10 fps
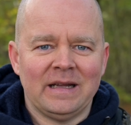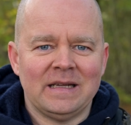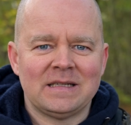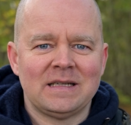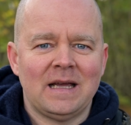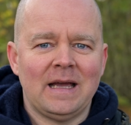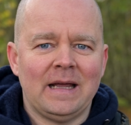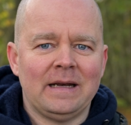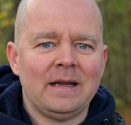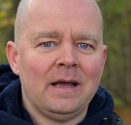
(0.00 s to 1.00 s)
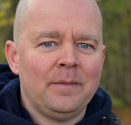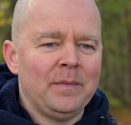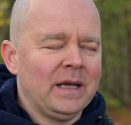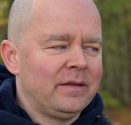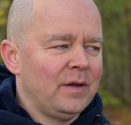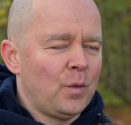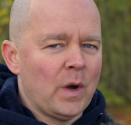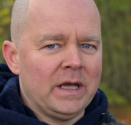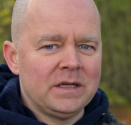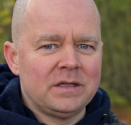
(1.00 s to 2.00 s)
lens and make the
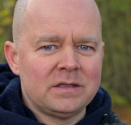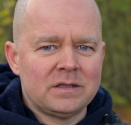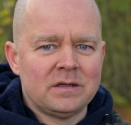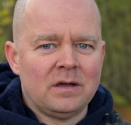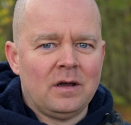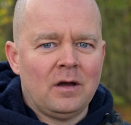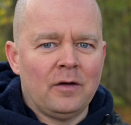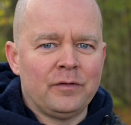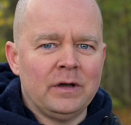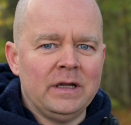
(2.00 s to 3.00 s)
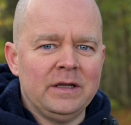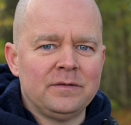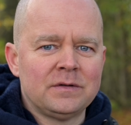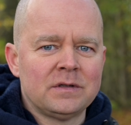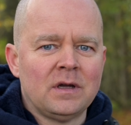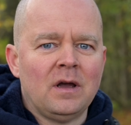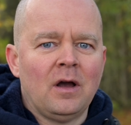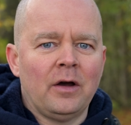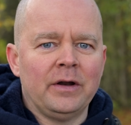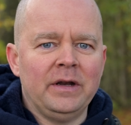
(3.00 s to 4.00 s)
veins of the leaves
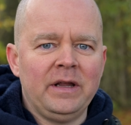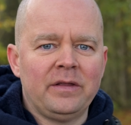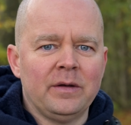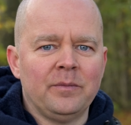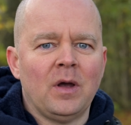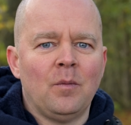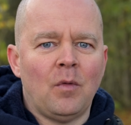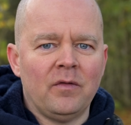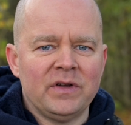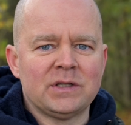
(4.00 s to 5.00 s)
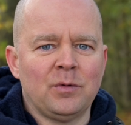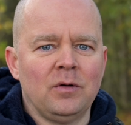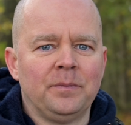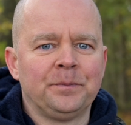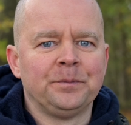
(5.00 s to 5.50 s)
underneath them more visible.